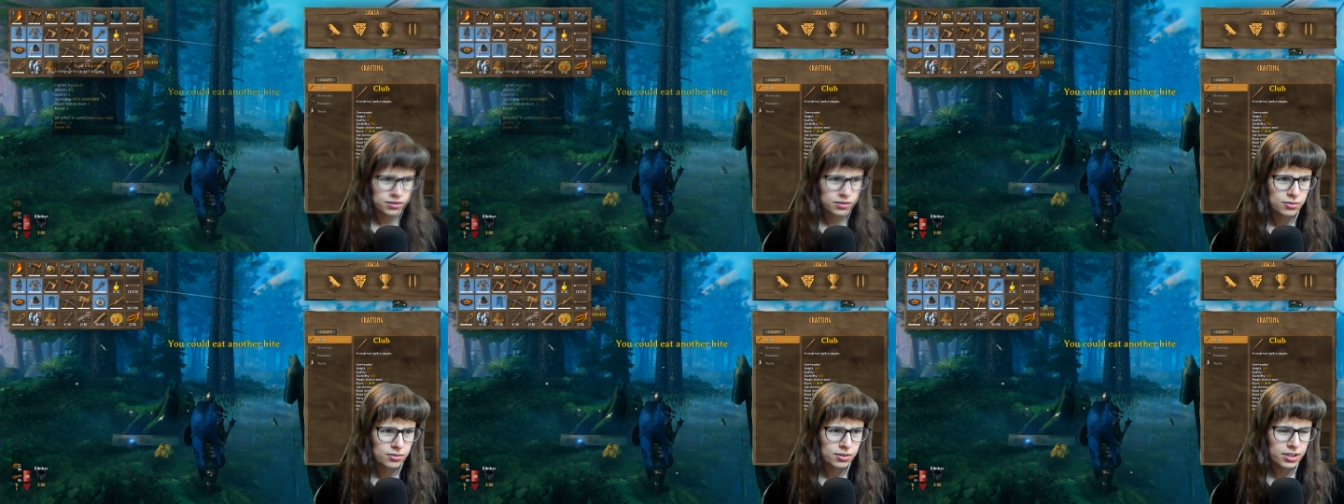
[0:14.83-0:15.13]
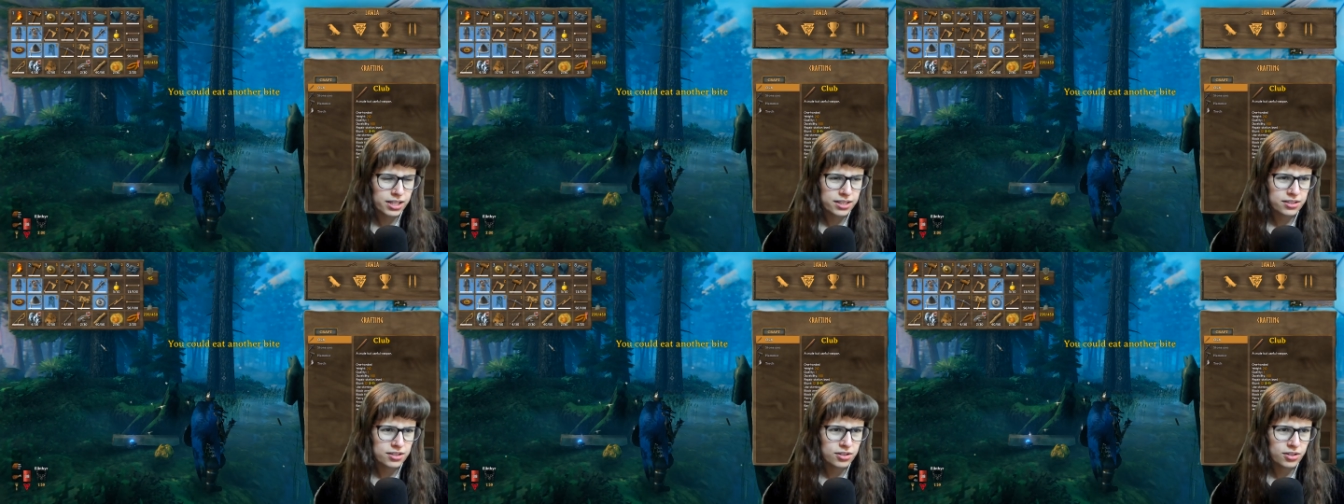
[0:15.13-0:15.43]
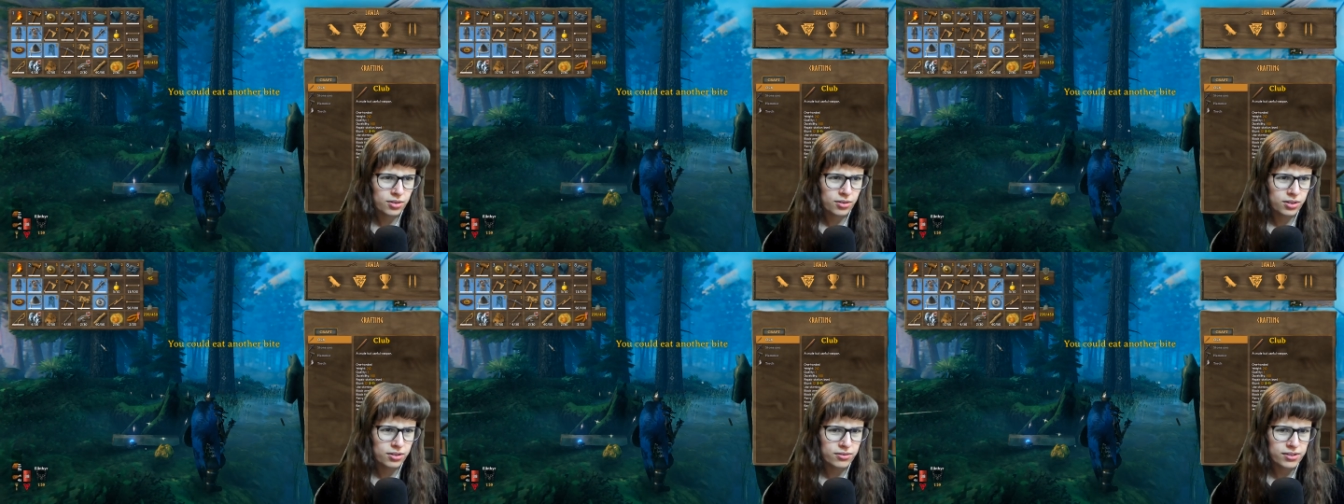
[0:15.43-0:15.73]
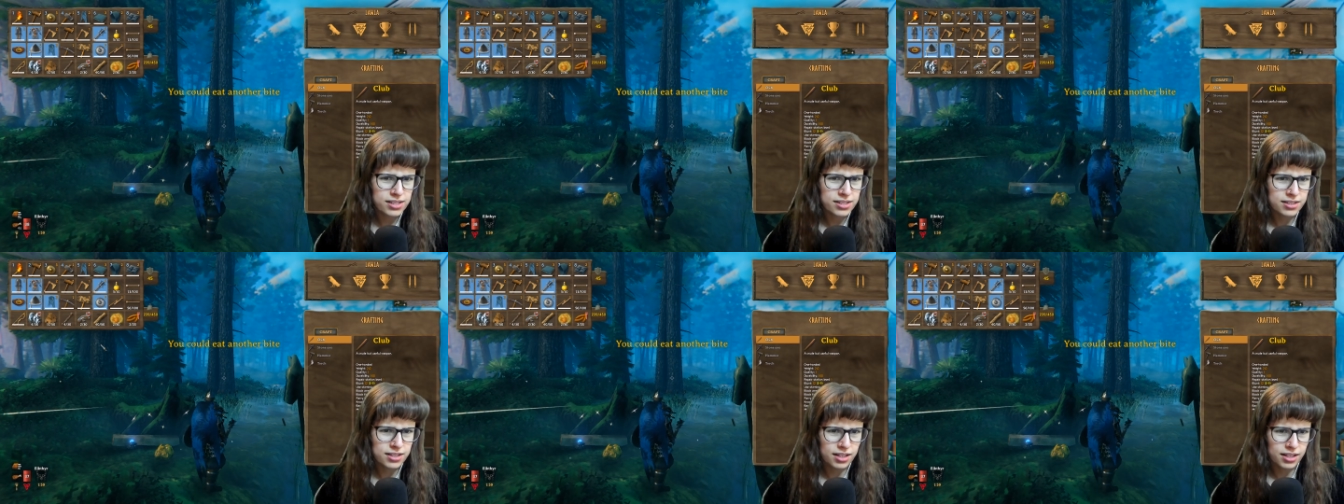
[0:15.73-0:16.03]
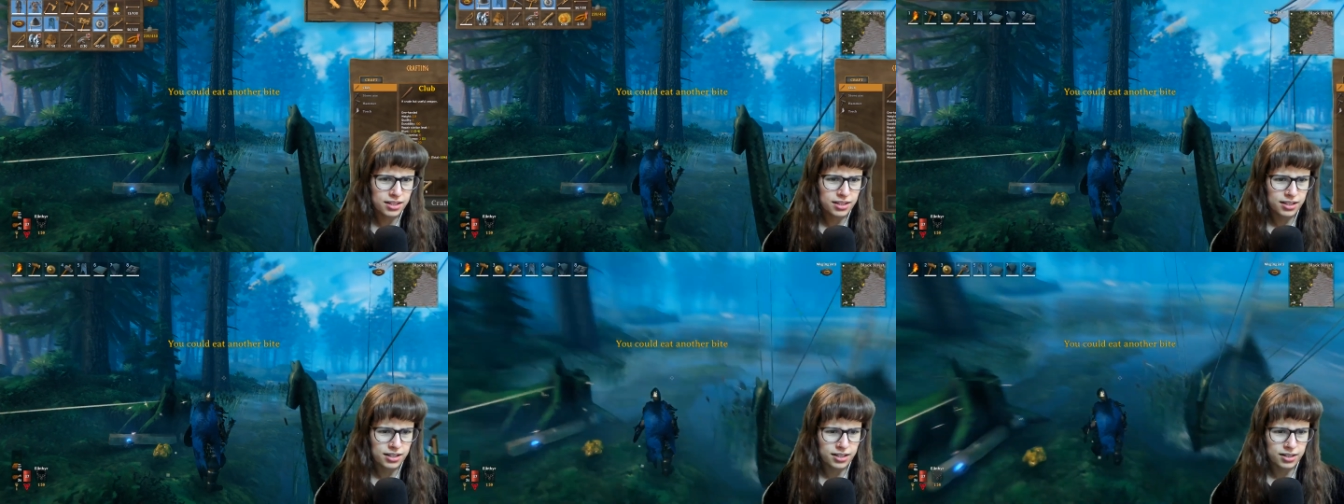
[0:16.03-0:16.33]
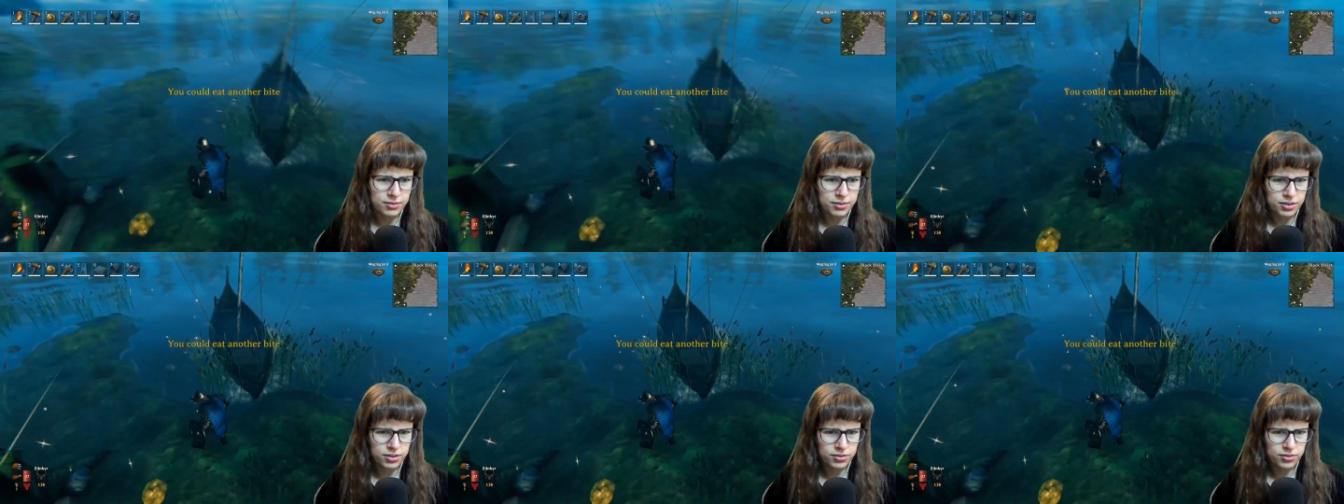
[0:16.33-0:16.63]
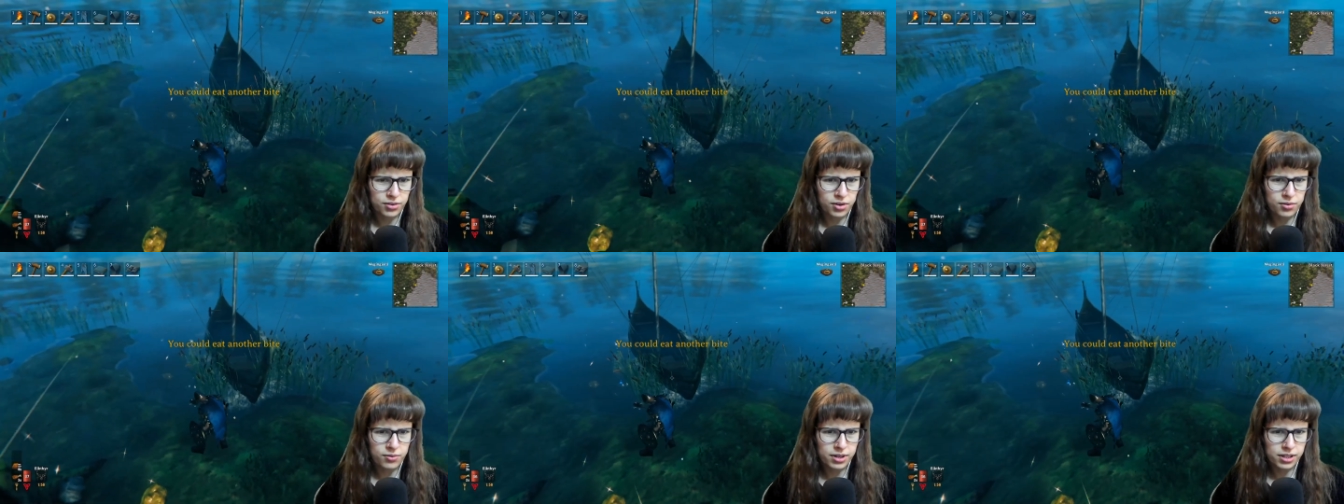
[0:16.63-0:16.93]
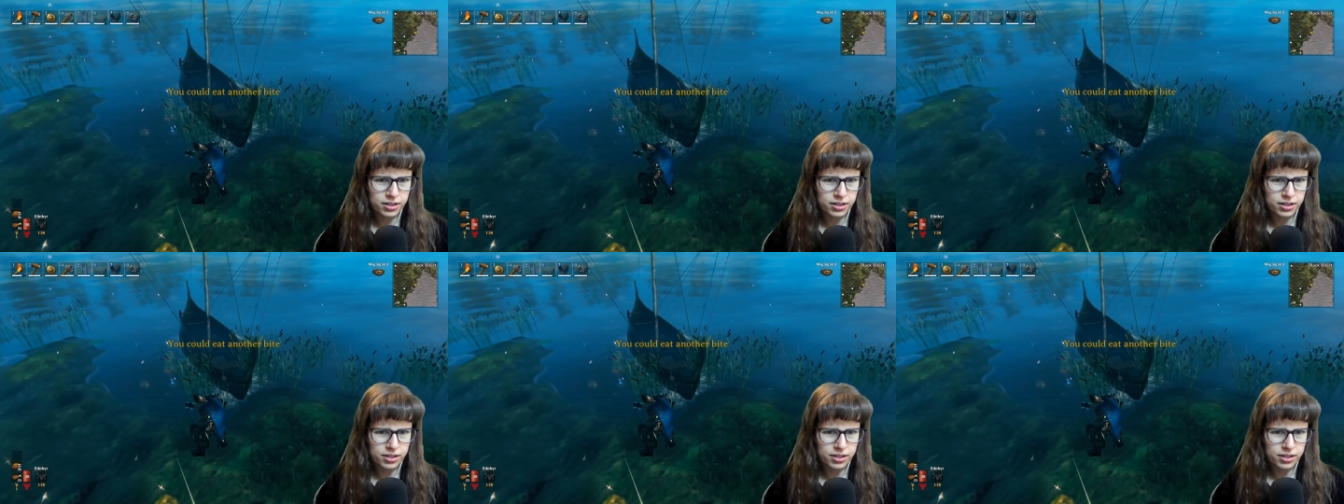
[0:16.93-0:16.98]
Well actually no, there isn't anything I want to throw away,